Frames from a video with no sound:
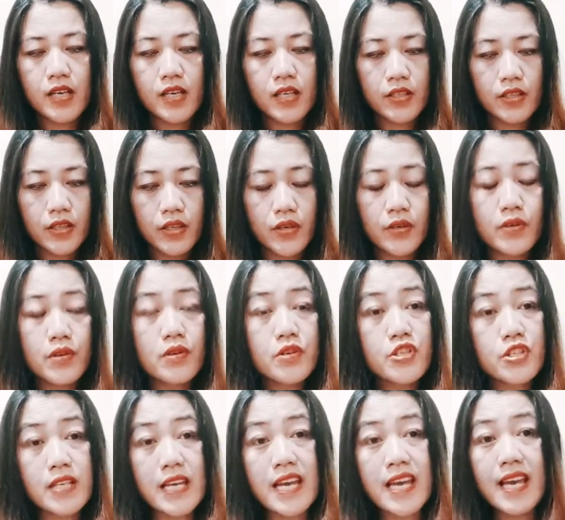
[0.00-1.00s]
you,
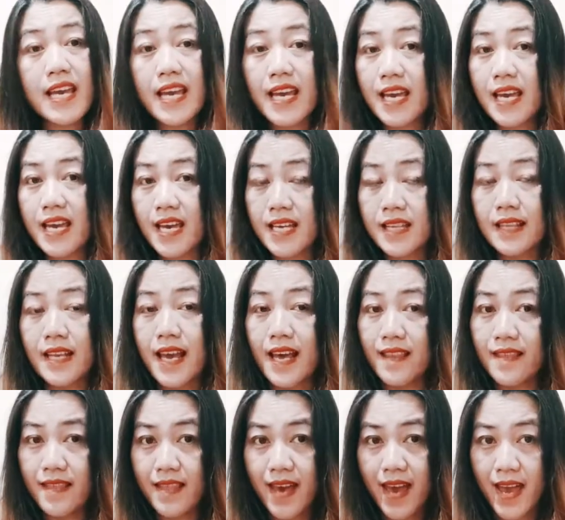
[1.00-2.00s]
she, it,
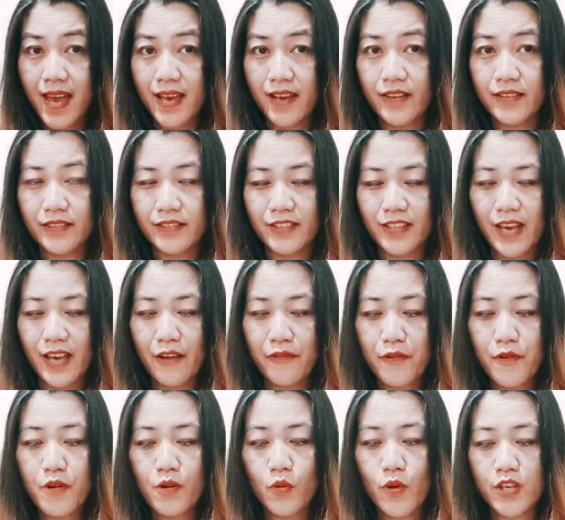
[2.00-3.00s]
and they. Okay,
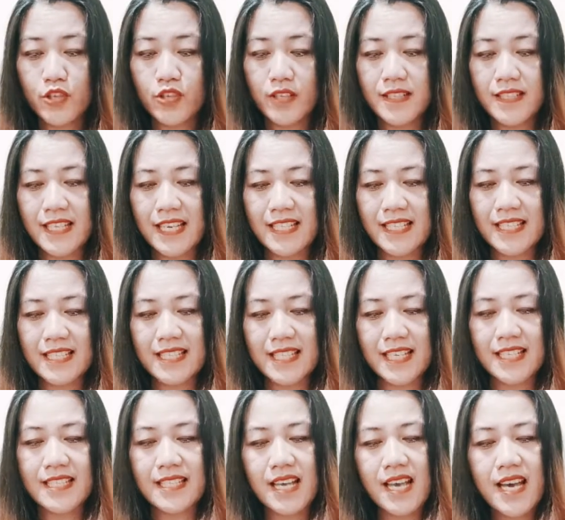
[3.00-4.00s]
for question
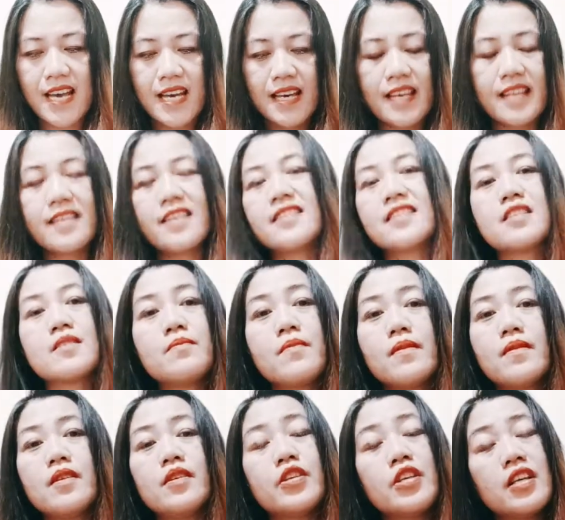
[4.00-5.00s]
sentences, this is
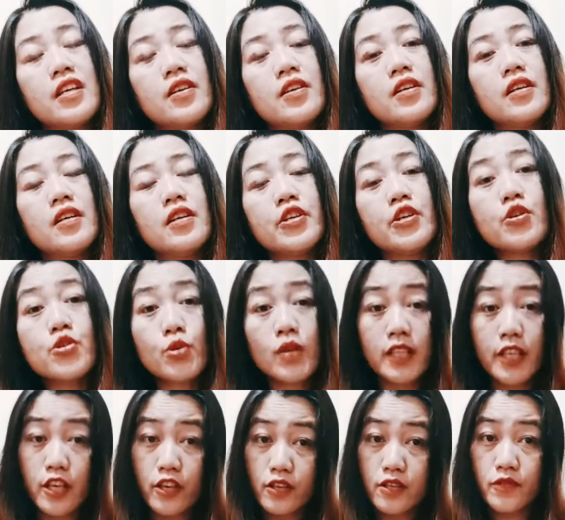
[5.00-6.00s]
usually
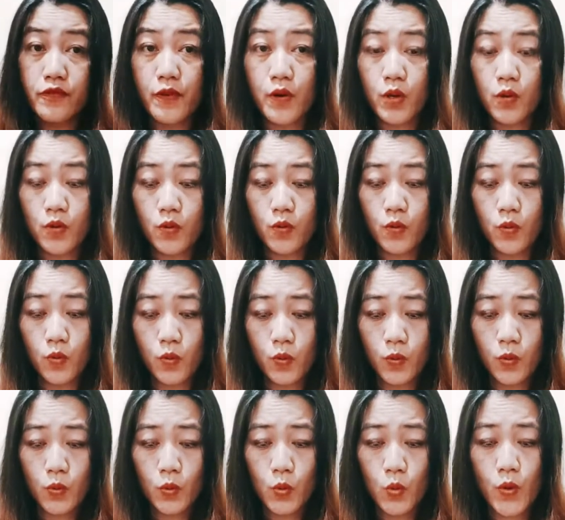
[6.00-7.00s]
used for
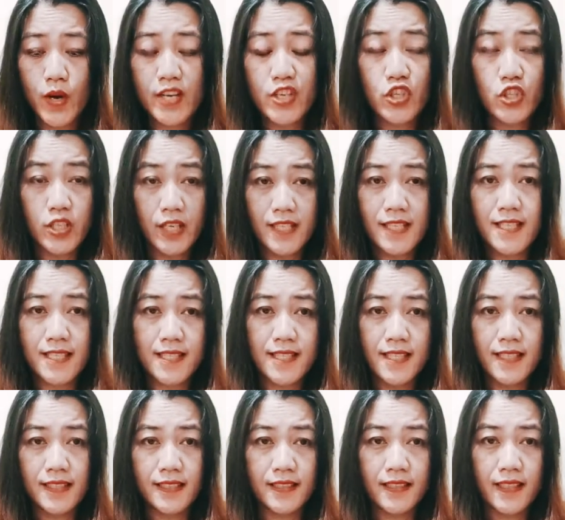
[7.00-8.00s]
questions.
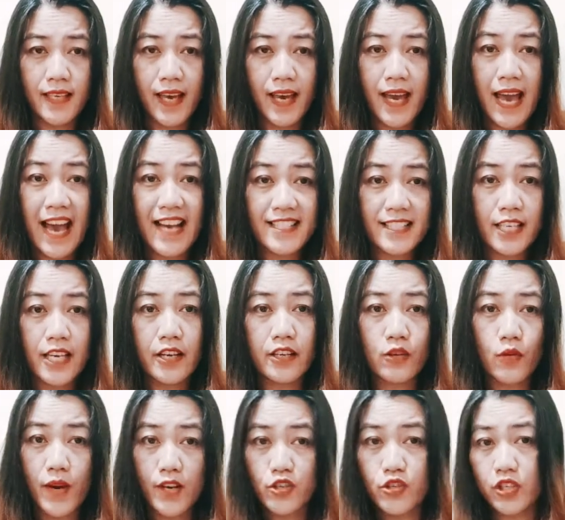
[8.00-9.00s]
Okay, asking
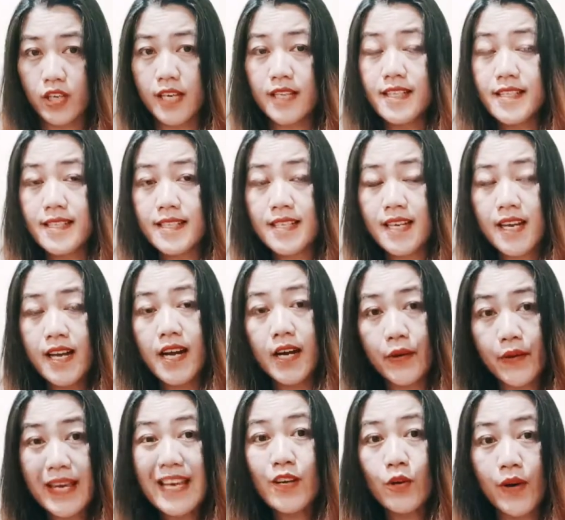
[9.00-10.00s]
questions,
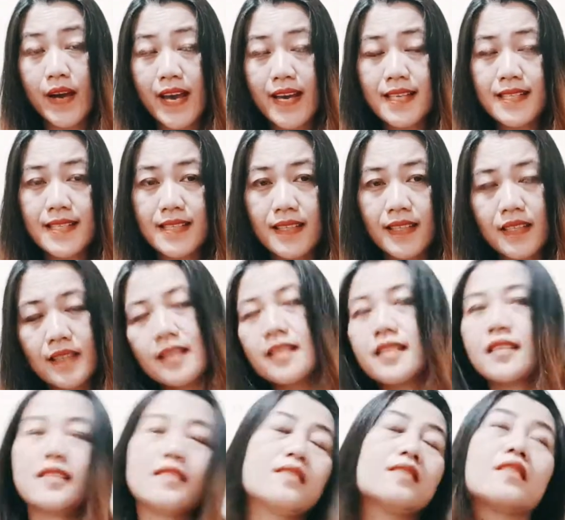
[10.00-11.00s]
request,
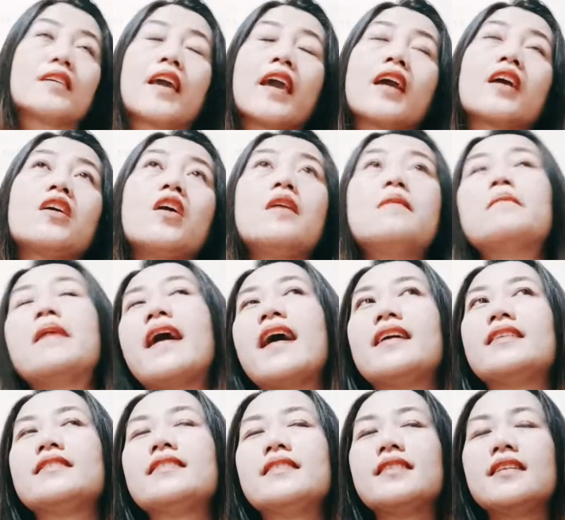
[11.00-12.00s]
okay, command,